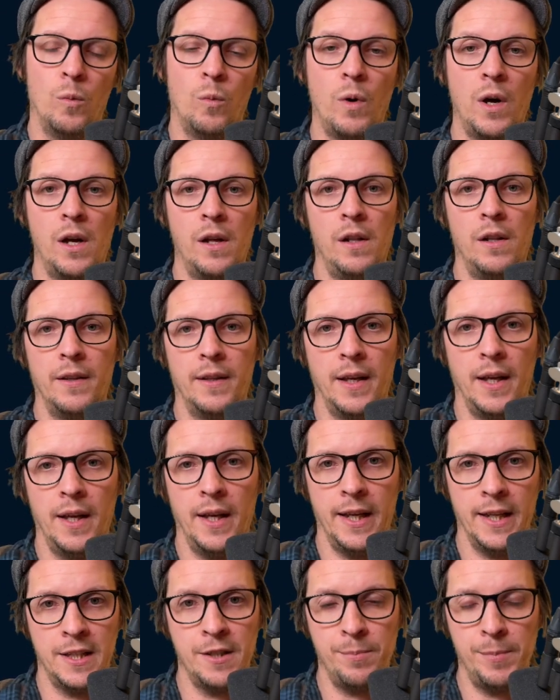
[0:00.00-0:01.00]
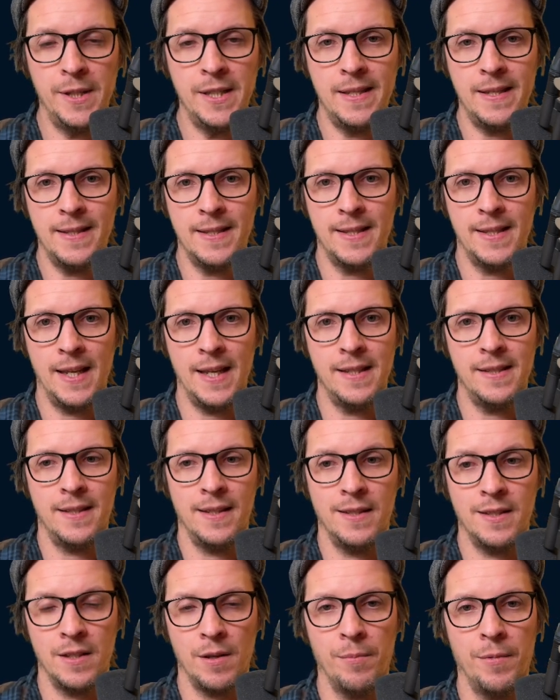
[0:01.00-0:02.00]
While the explicit
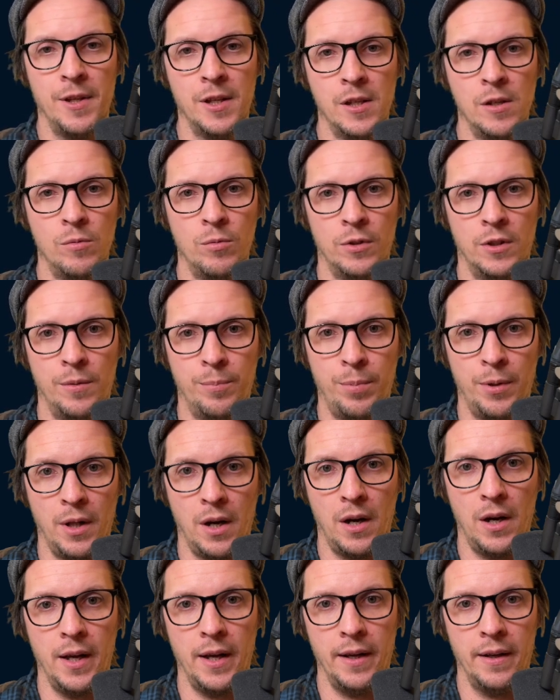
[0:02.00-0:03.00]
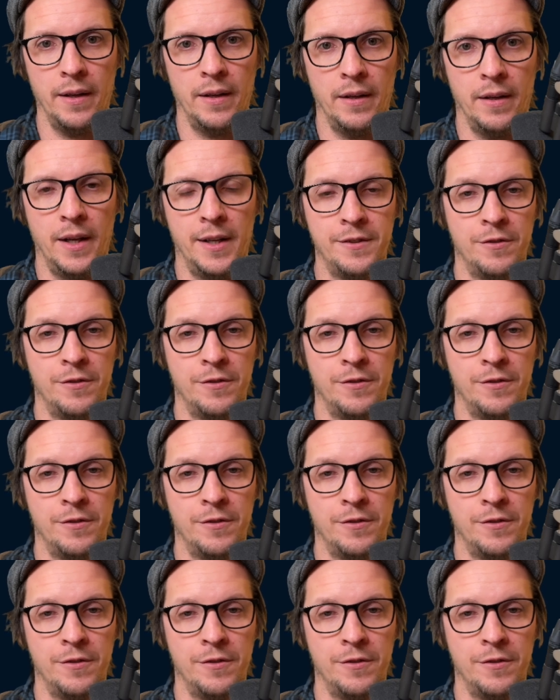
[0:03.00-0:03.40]
states is something you would apply